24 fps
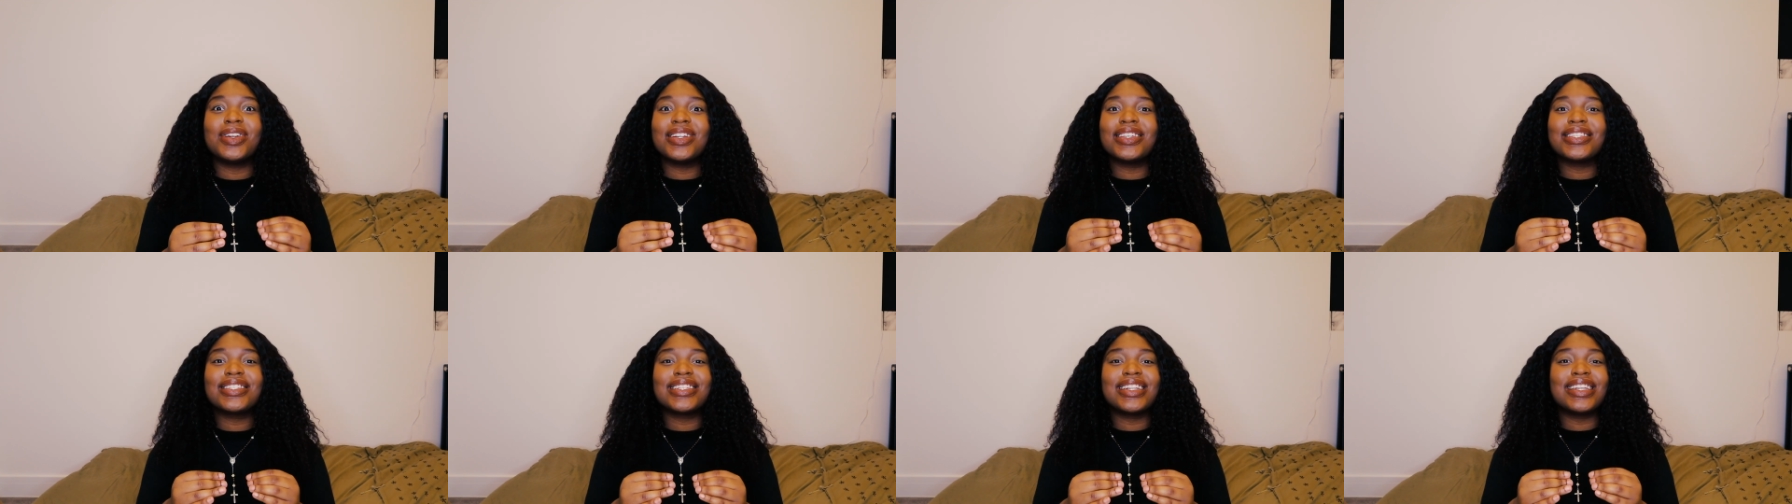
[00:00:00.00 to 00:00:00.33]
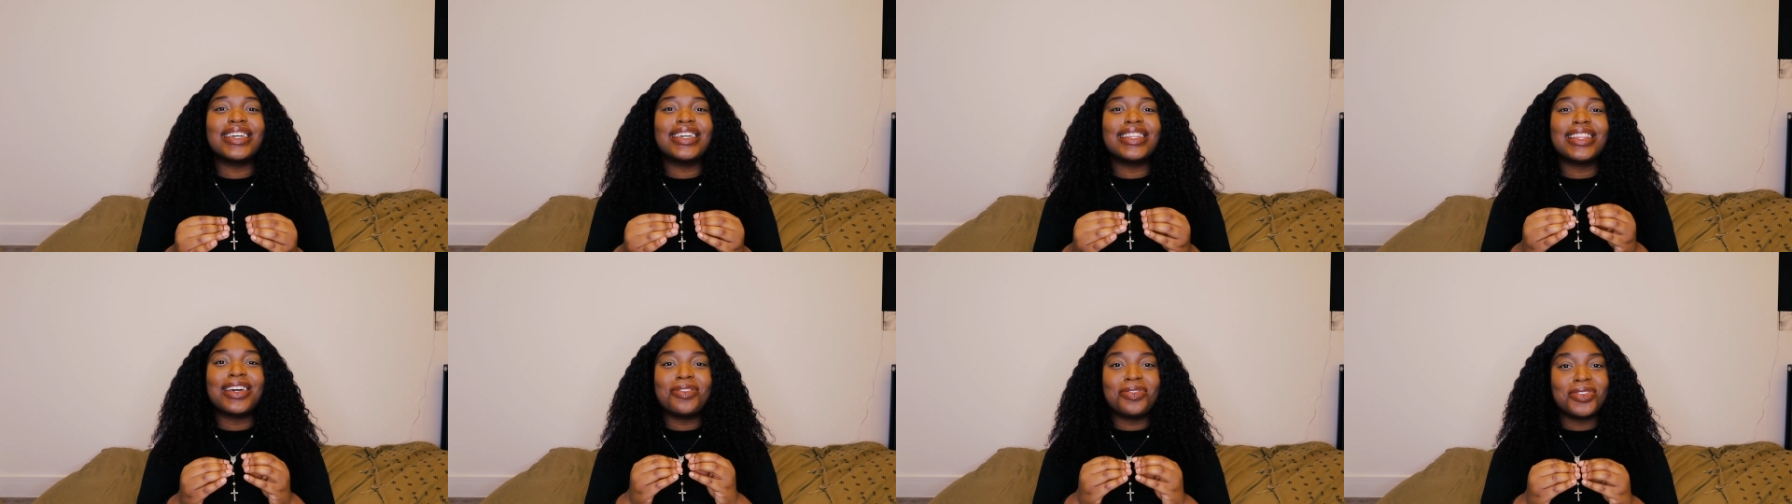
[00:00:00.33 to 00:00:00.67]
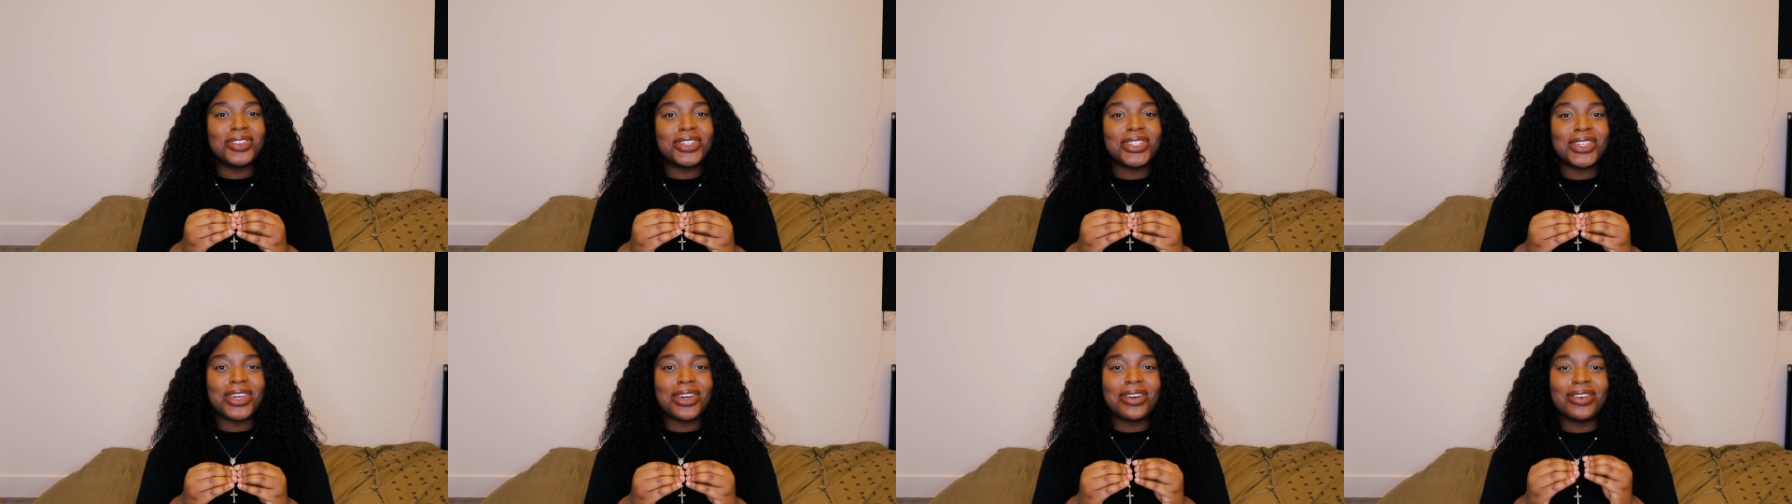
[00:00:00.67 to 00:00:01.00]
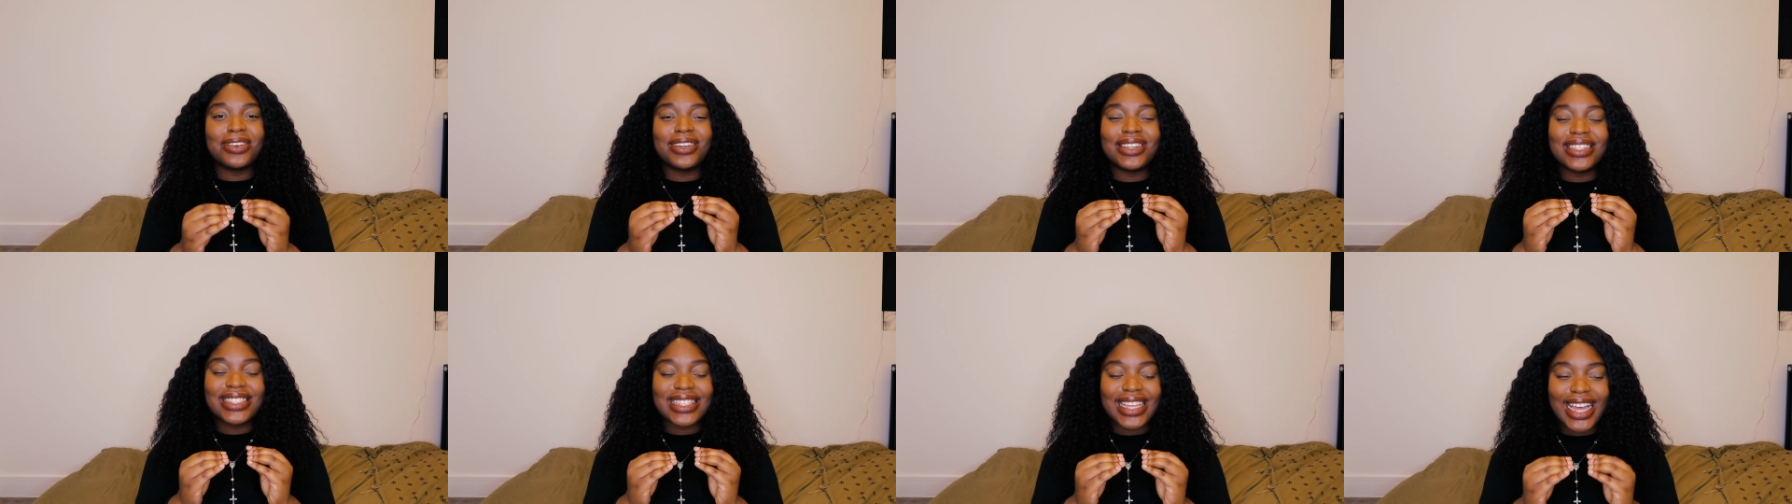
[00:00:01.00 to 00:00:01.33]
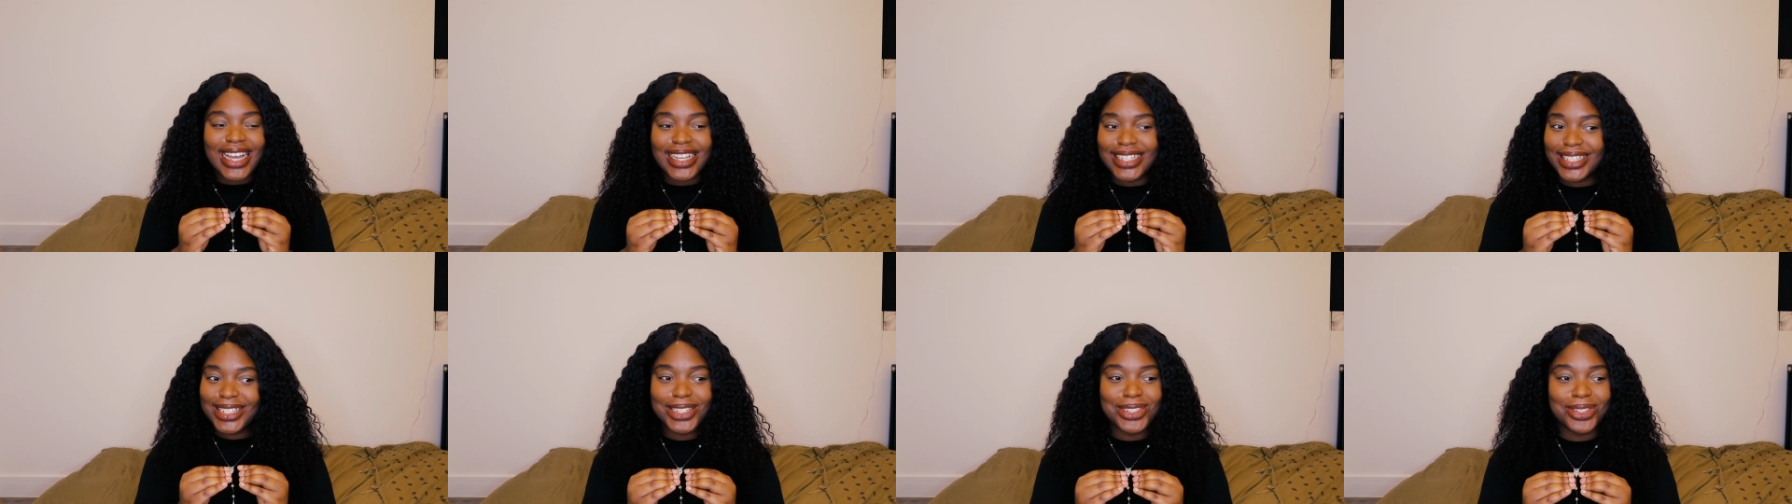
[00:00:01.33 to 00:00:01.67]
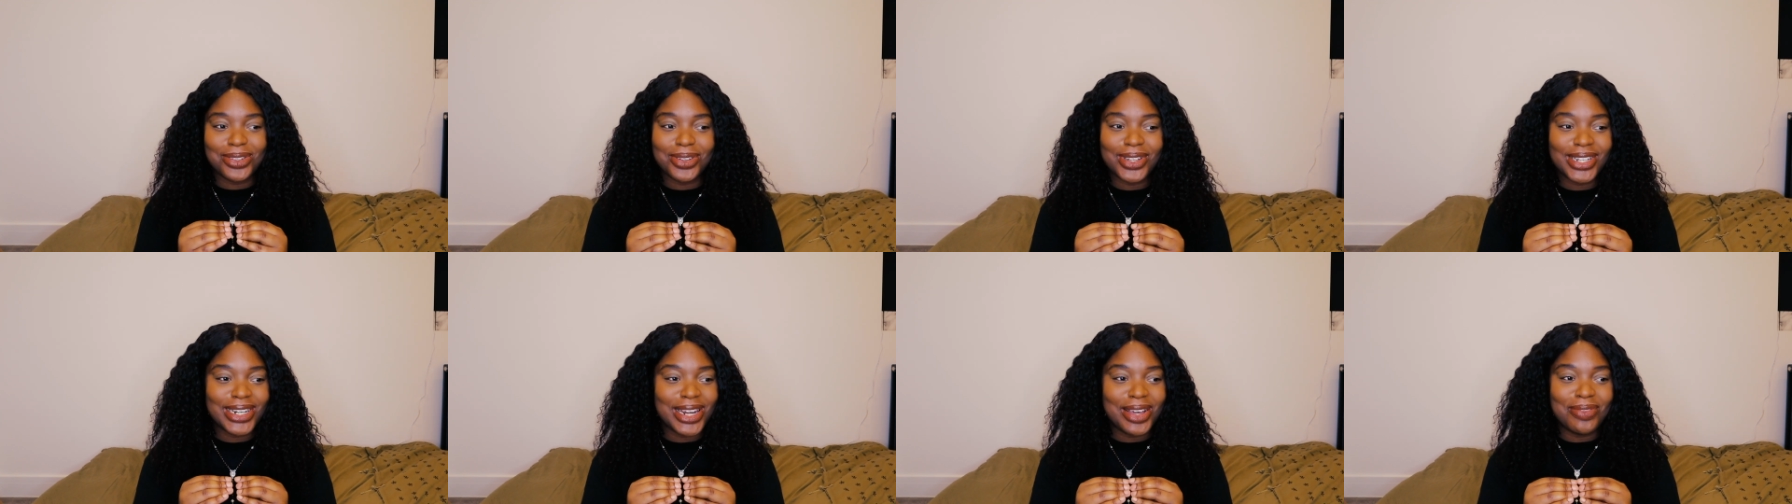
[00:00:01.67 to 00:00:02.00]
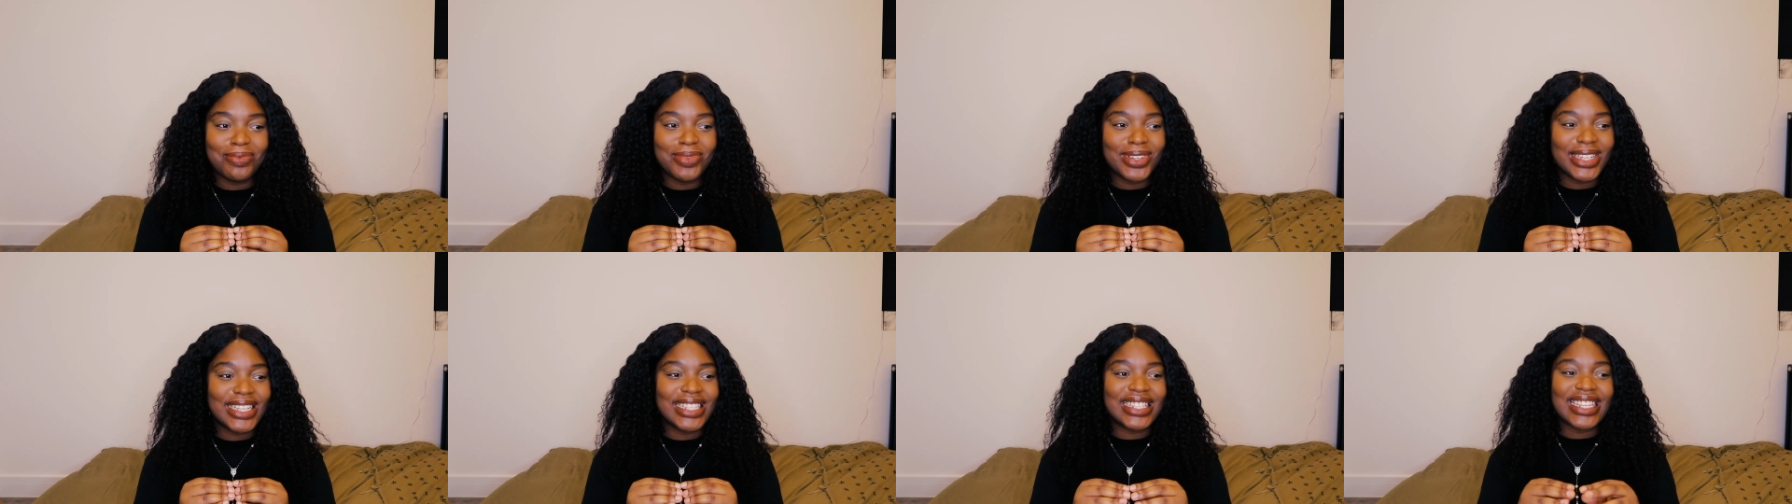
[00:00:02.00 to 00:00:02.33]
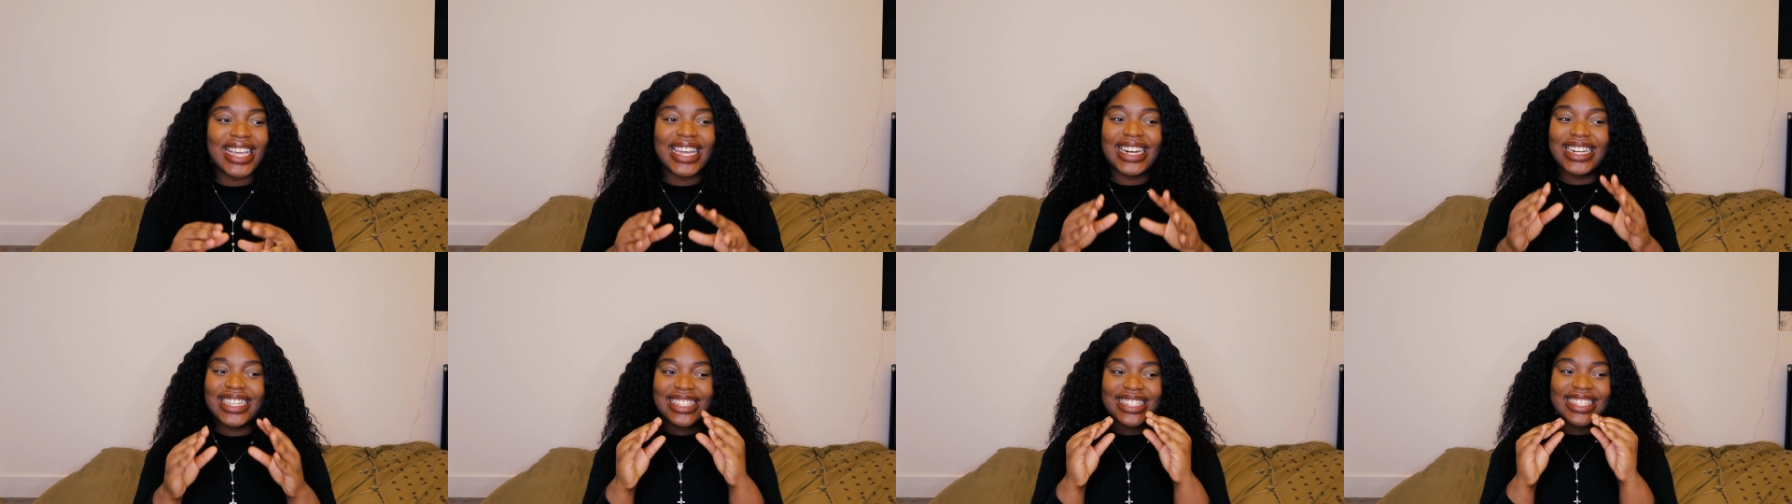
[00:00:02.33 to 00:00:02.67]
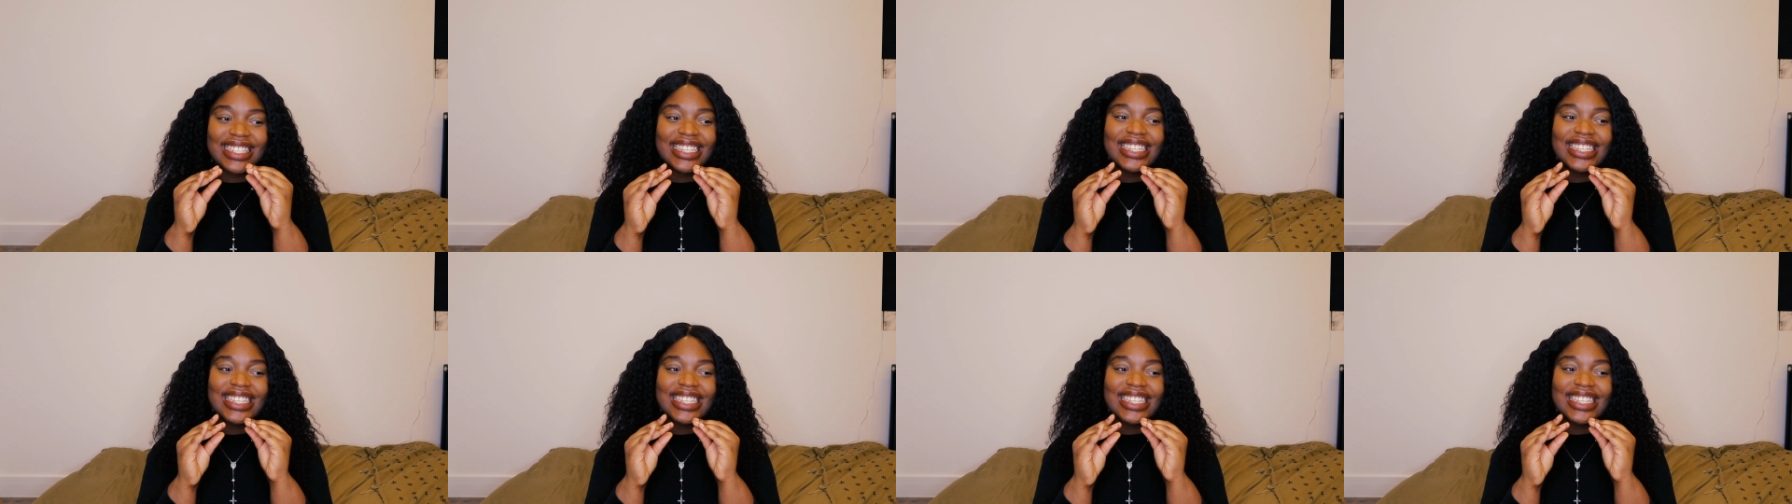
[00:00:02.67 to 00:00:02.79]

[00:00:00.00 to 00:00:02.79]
Honestly, that video is actually doing numbers and is